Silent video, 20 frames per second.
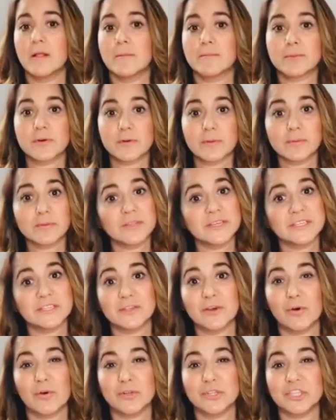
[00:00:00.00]
probably is
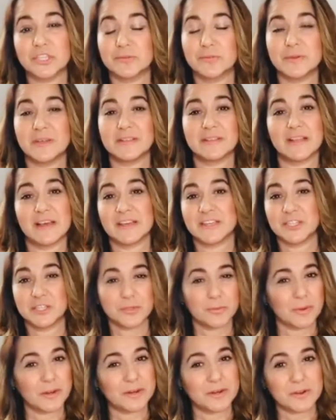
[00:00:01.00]
going to be like
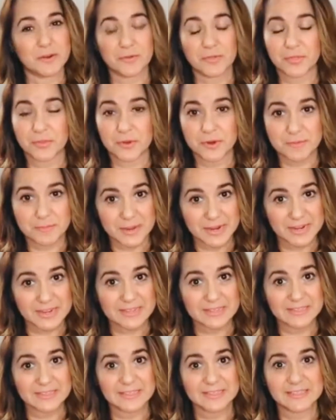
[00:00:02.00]
20 or 30
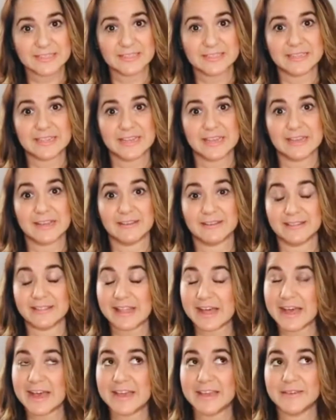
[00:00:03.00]
minutes
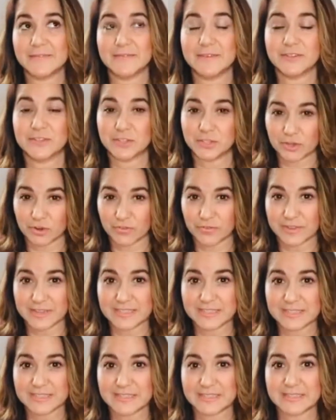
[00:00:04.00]
live
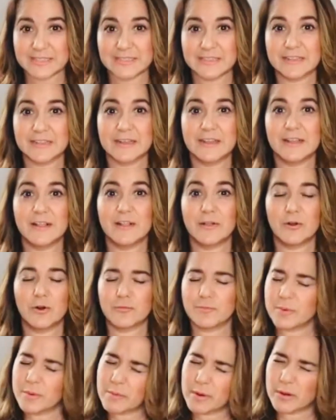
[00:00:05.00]
service or
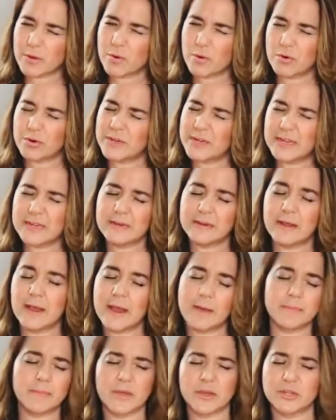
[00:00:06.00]
pre-recorded
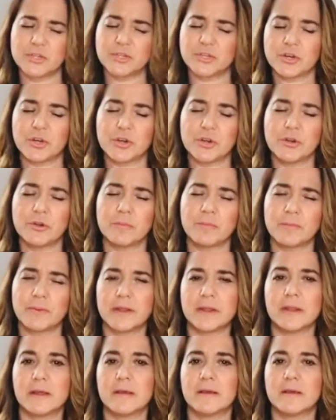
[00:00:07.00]
i'm not sure but
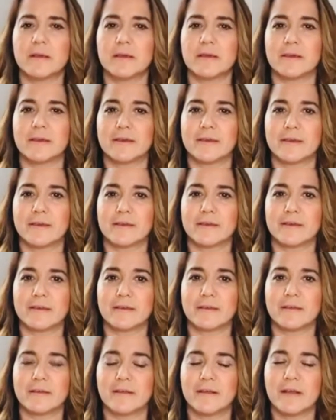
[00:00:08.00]
uh,
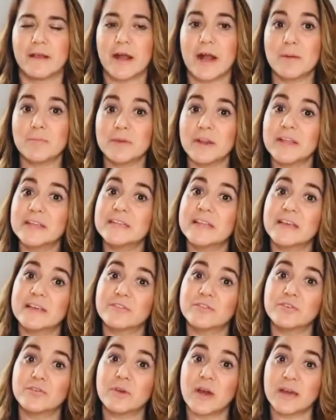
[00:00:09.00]
i'm gonna let
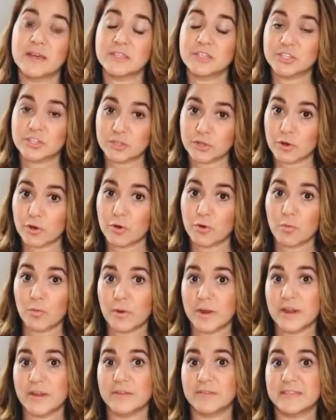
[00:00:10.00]
you guys know
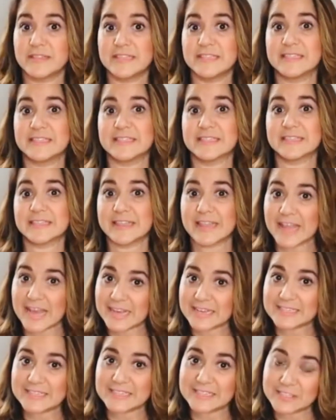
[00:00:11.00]
where this
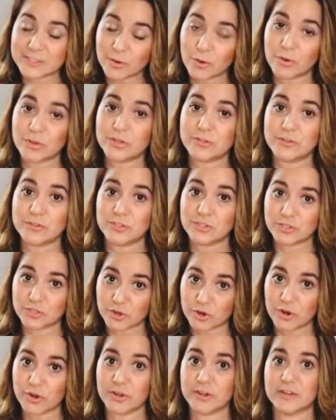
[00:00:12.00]
class is going to
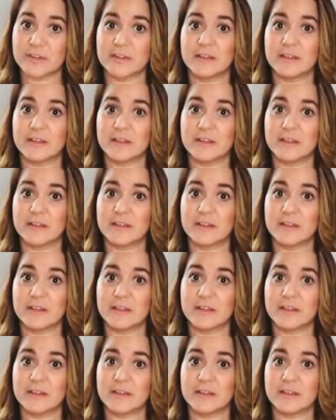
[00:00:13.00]
start